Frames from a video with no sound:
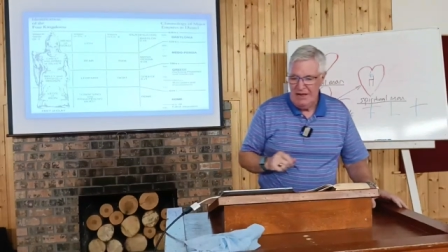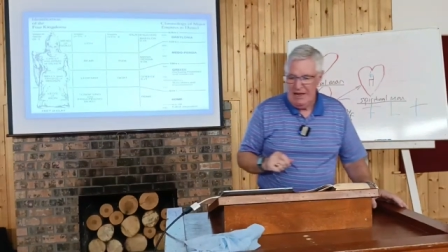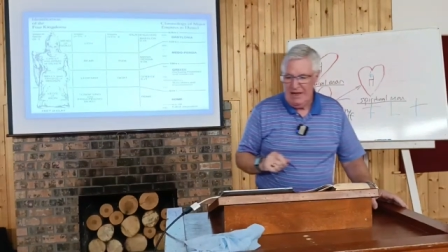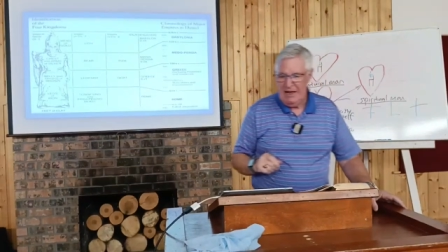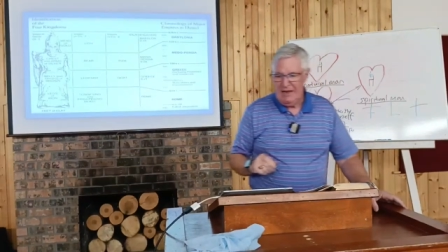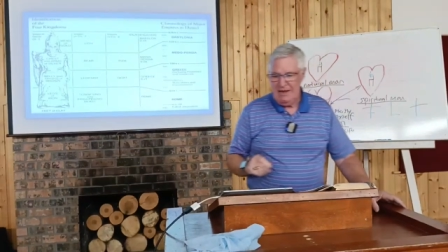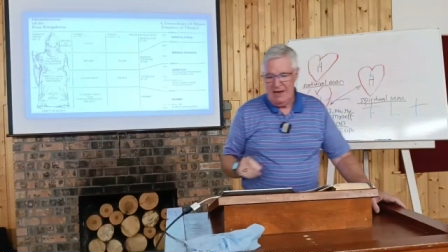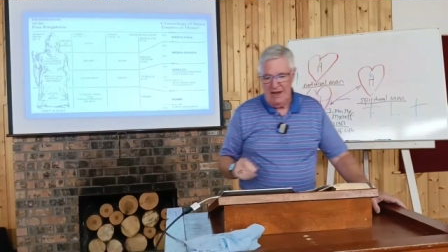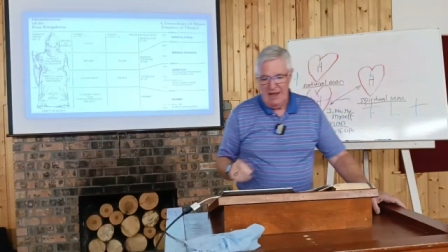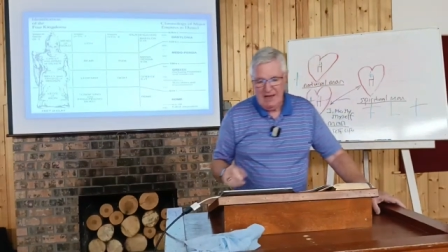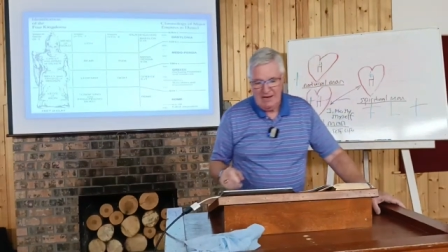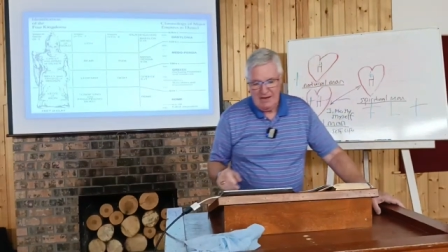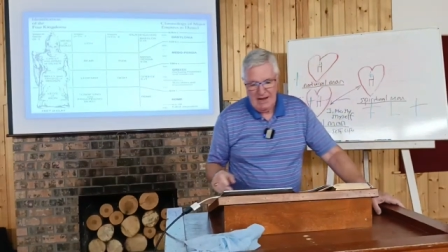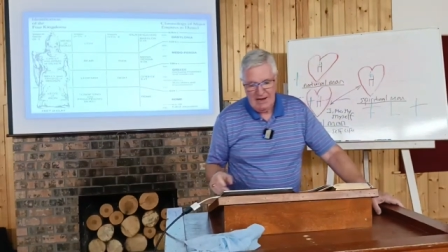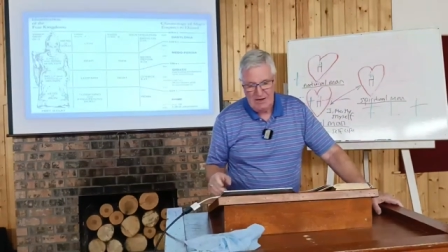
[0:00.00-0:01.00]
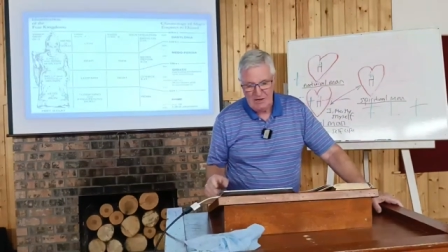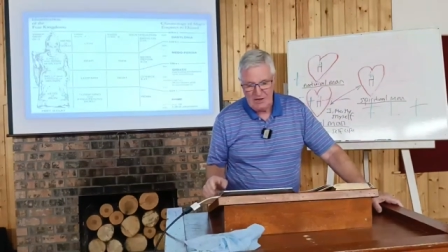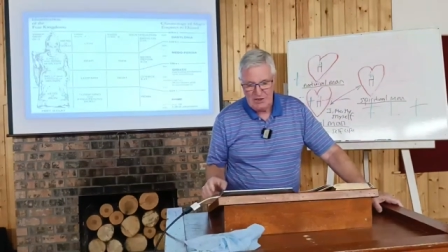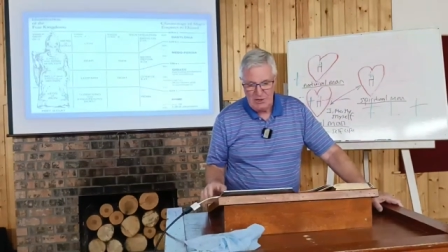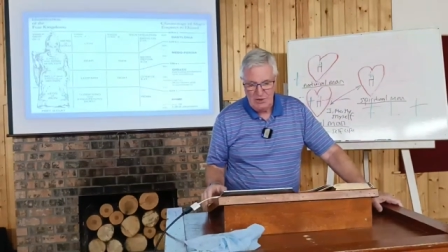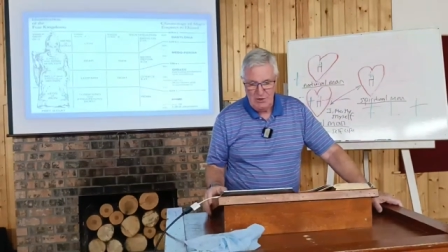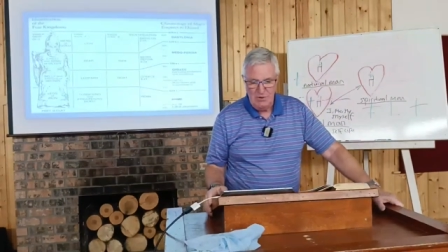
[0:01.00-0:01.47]
in uh,
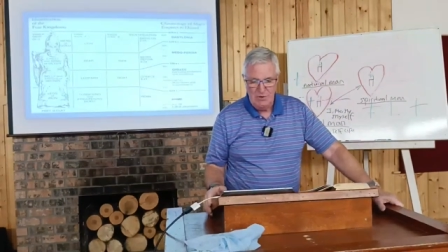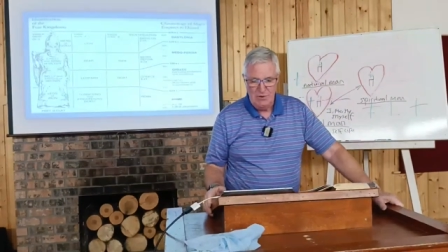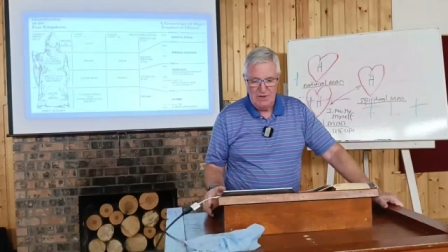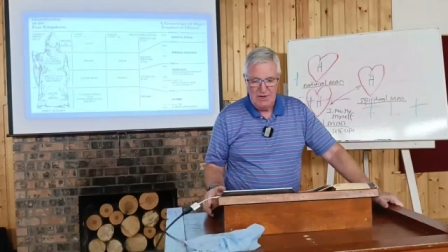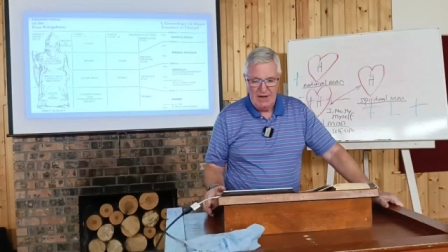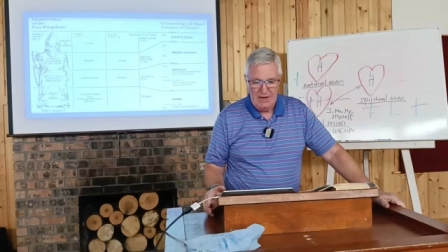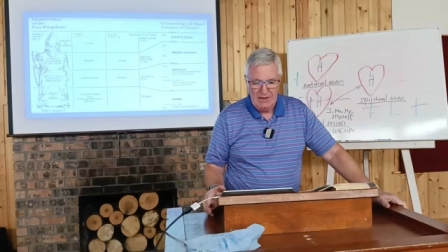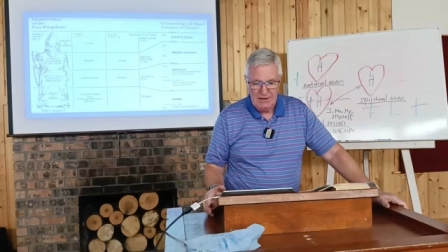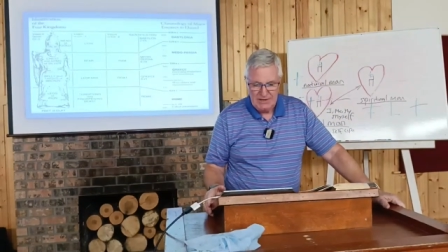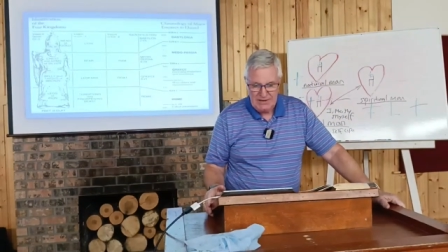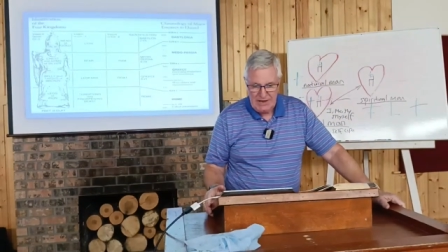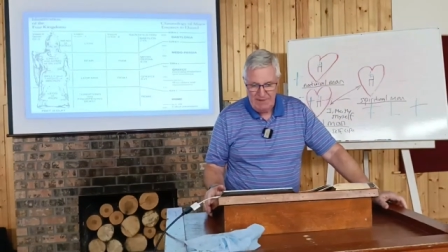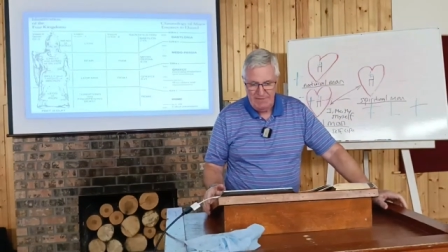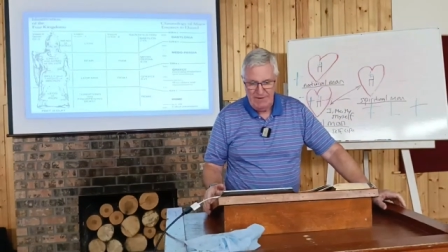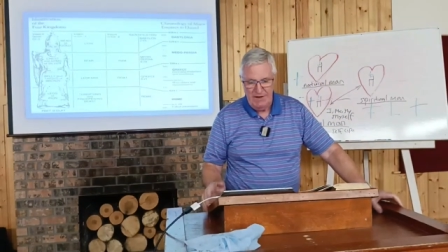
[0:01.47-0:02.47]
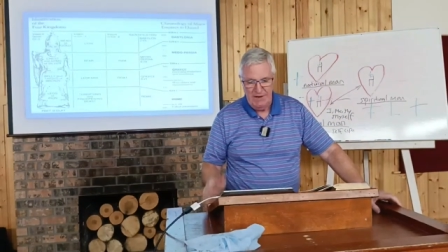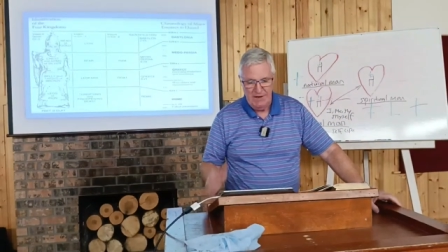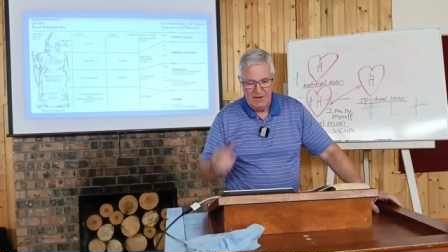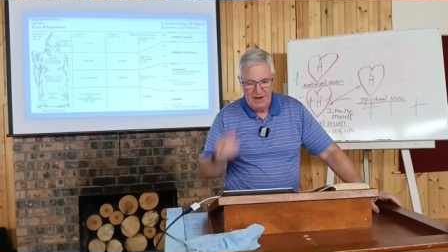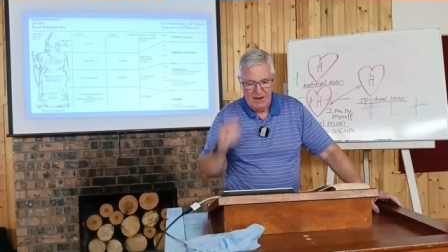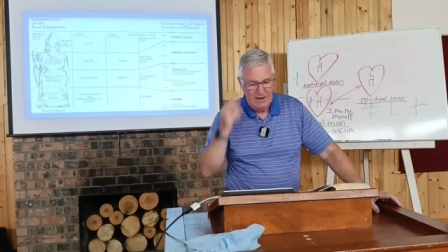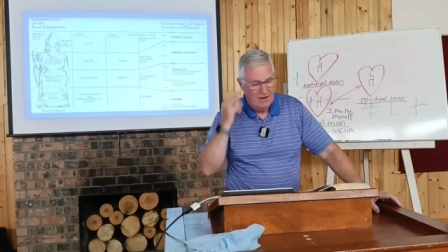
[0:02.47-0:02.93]
Daniel 2 and Daniel 7
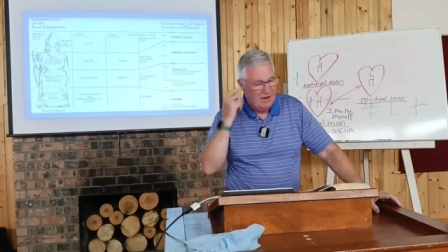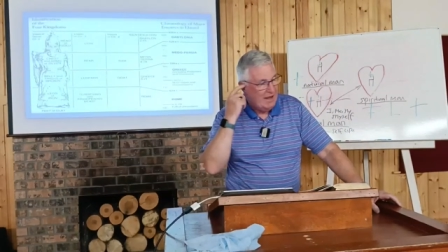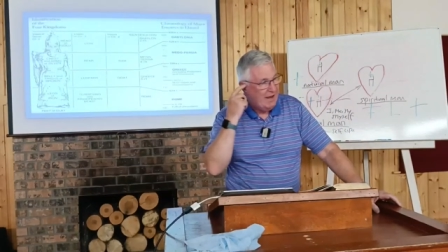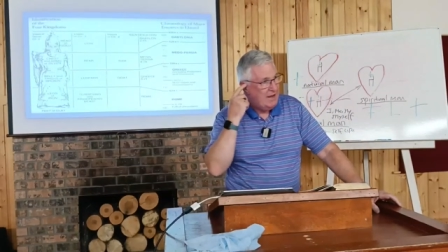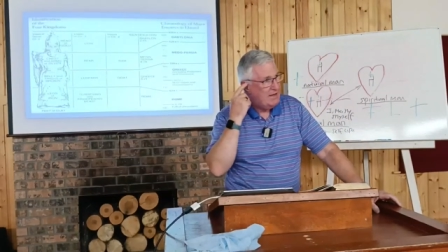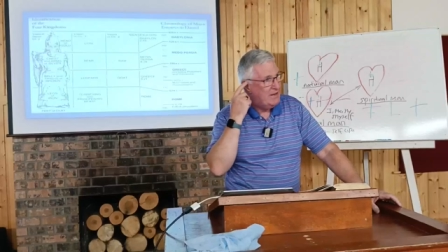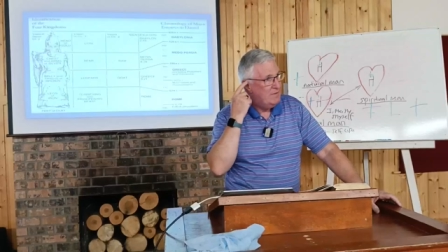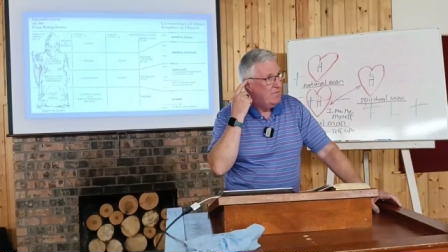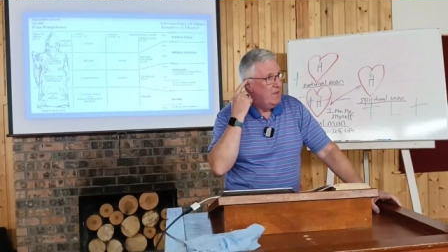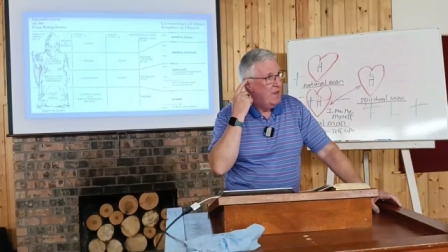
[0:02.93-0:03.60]
and Daniel 8